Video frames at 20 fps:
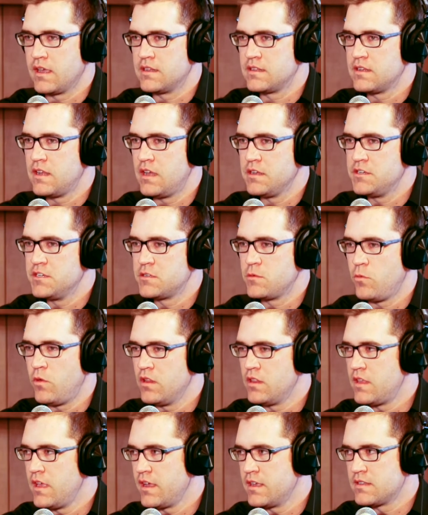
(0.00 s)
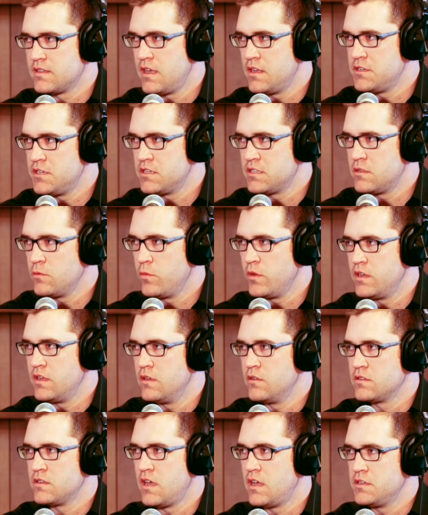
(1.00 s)
It's not just one thing. It's not just the
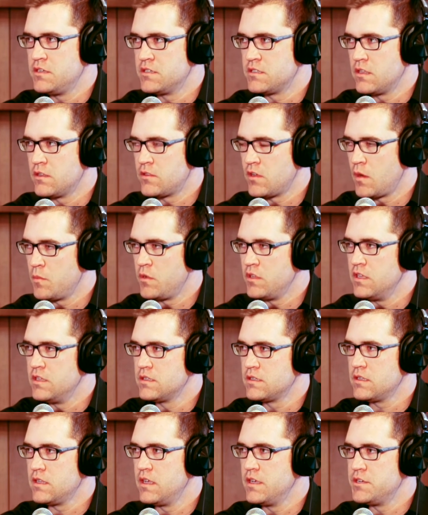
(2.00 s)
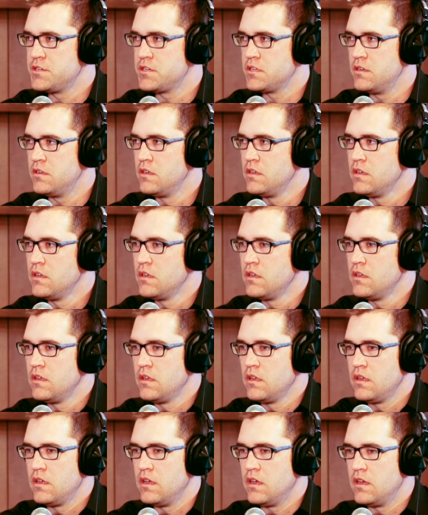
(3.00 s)
windows, not just the thermal insulation.
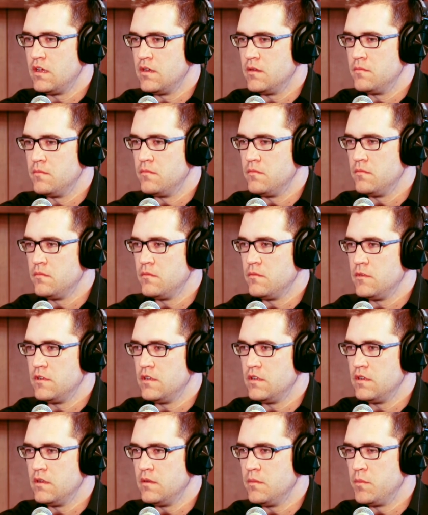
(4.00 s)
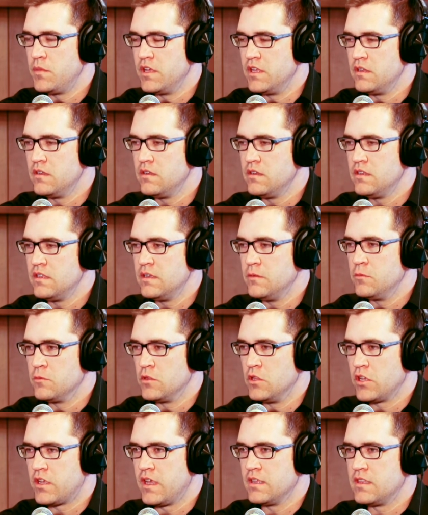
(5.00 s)
But we're
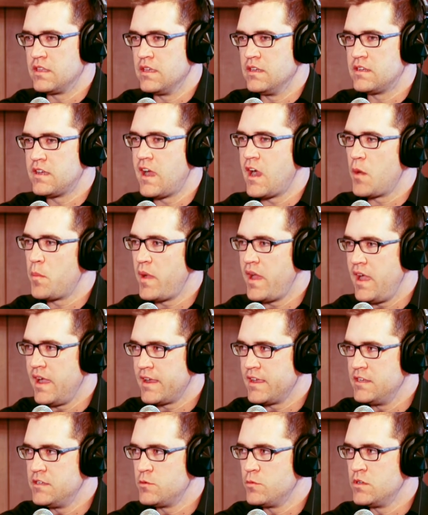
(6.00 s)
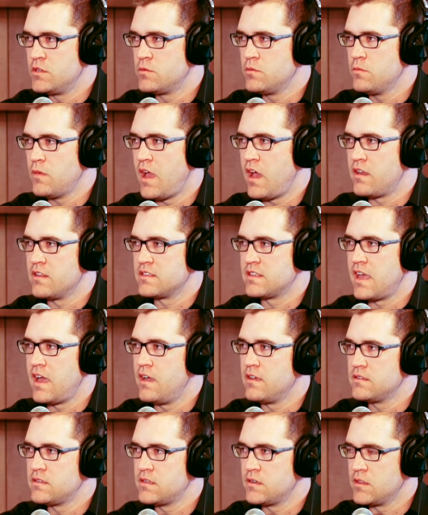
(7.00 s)
looking at the entire package. How does the
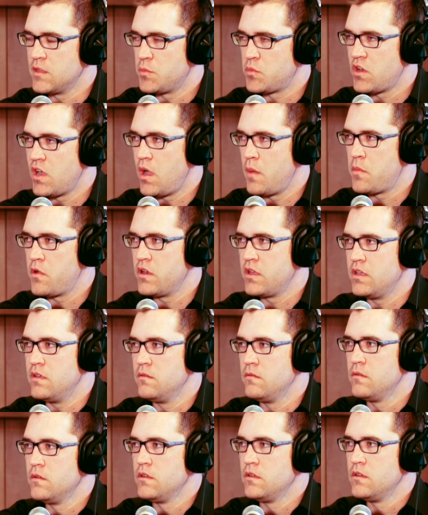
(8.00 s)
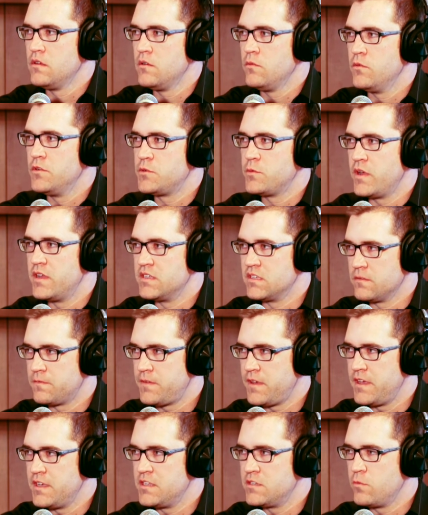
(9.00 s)
house sit on the property? Which way does it
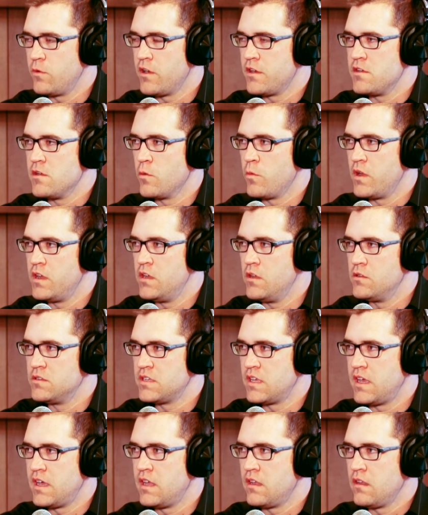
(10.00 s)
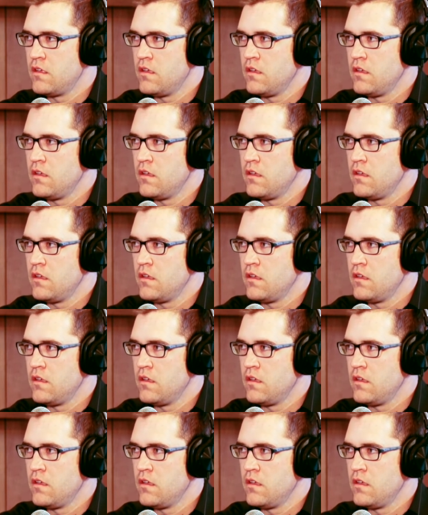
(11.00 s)
face? Where are your windows at?